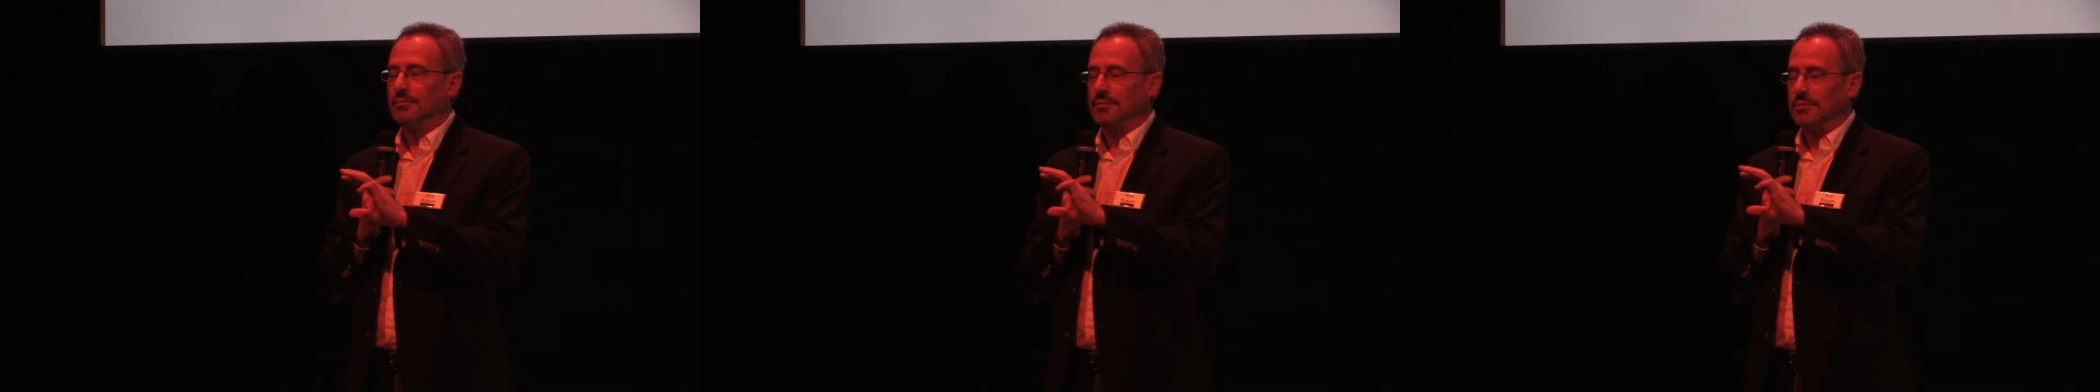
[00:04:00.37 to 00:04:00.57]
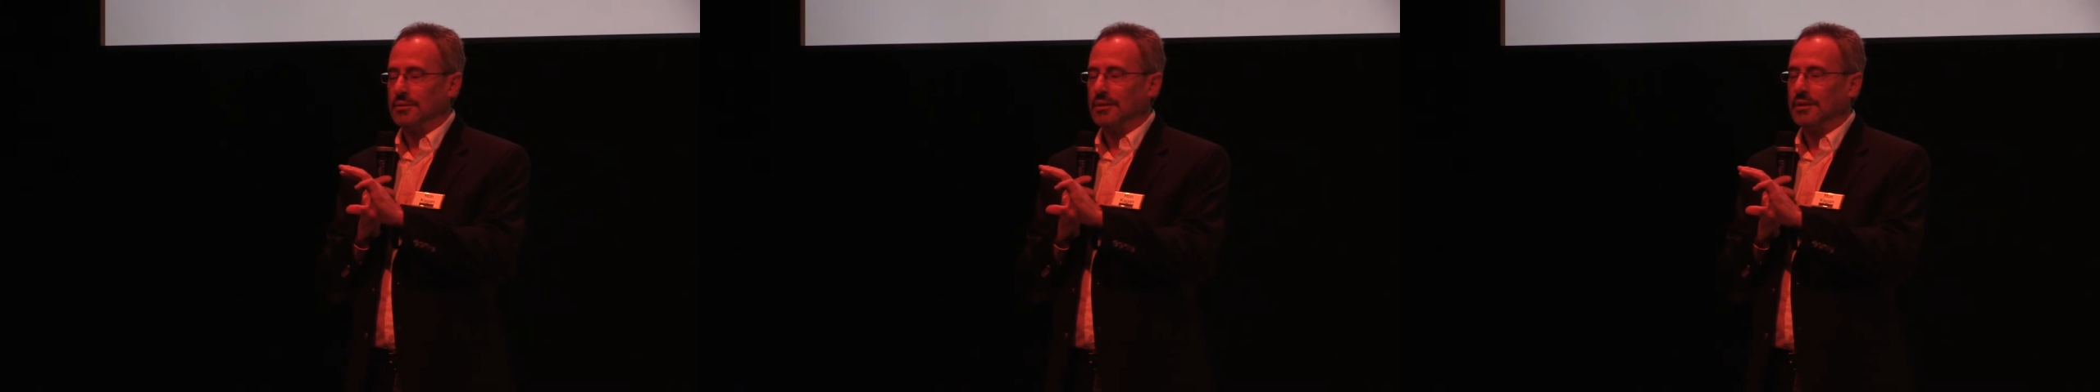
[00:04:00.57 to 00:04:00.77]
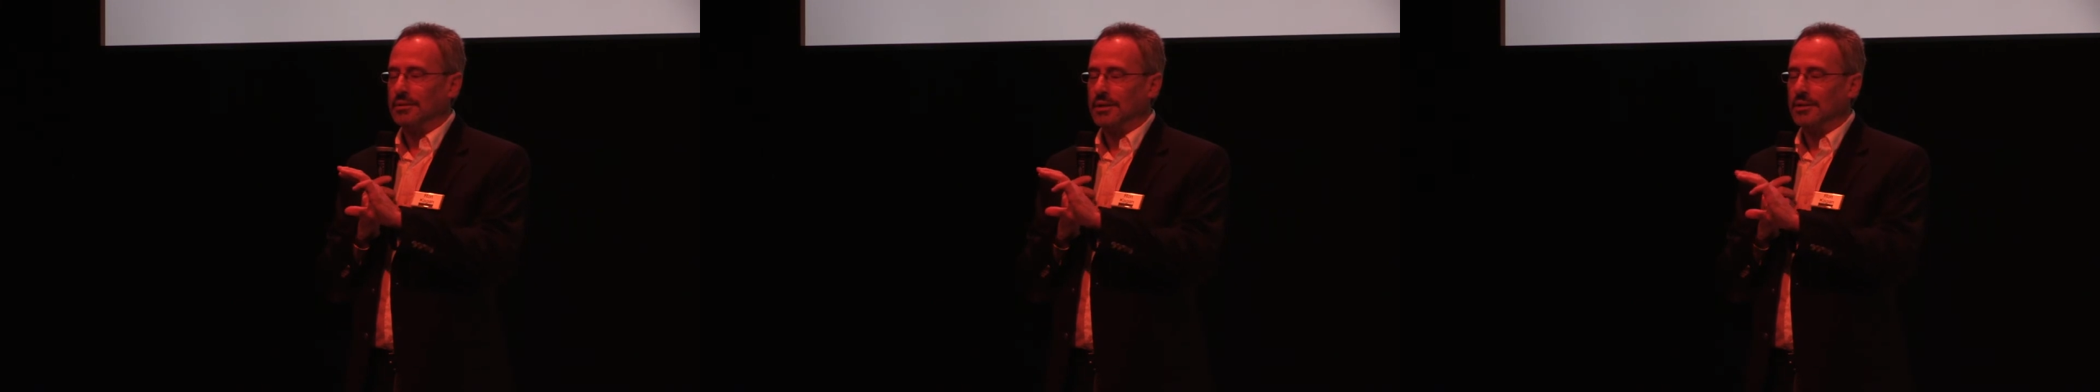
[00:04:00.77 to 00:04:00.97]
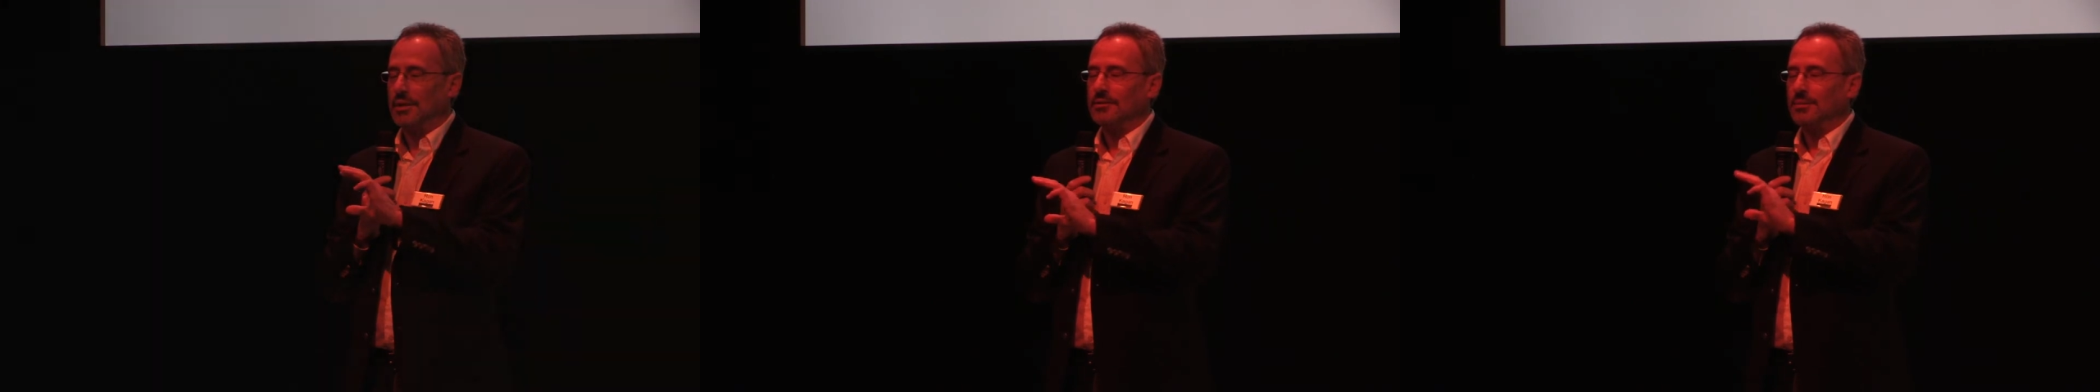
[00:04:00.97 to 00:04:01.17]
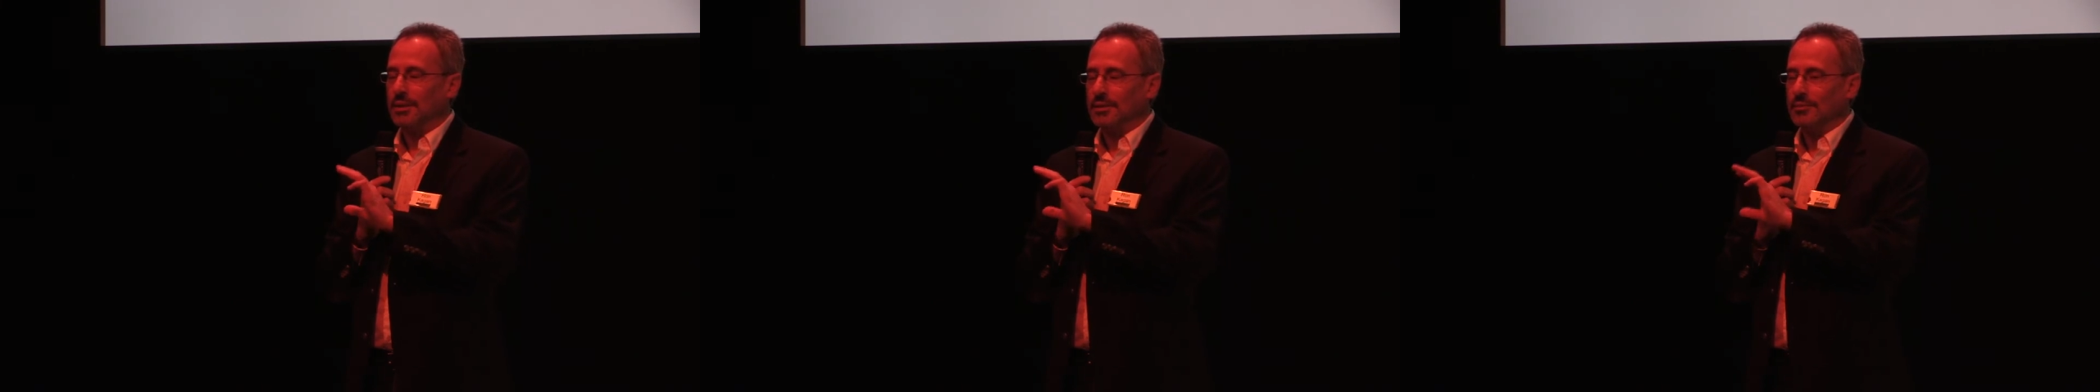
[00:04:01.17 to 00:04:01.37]
not
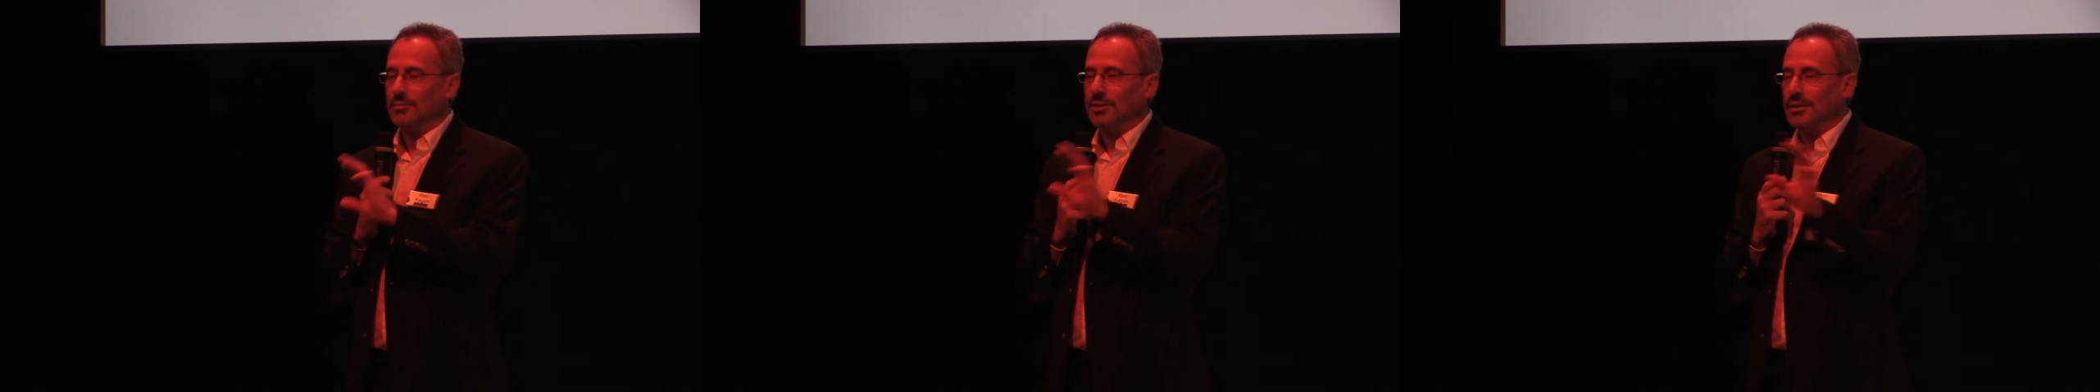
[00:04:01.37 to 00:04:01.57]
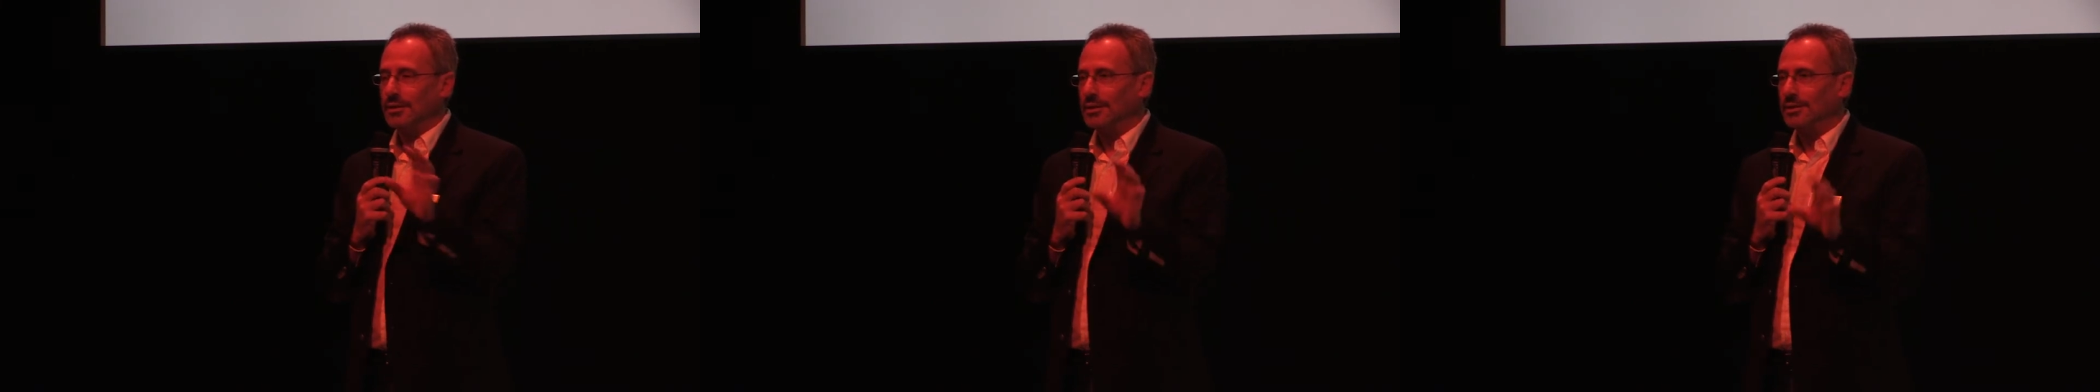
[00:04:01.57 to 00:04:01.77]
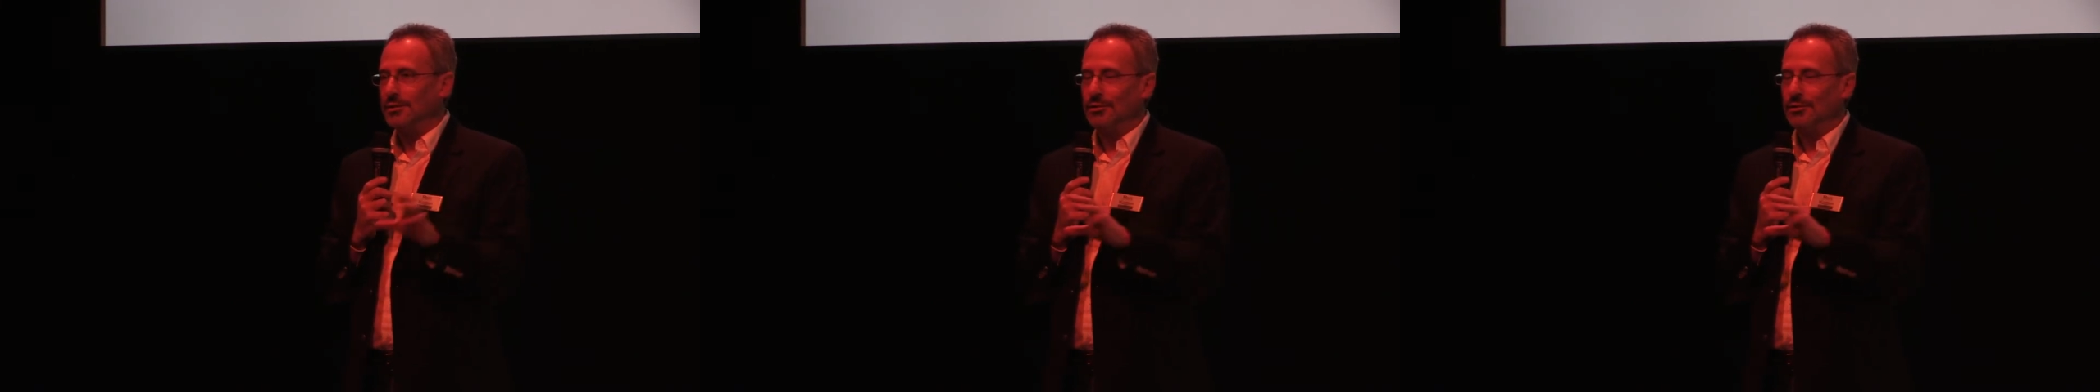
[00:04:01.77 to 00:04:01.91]
to be completely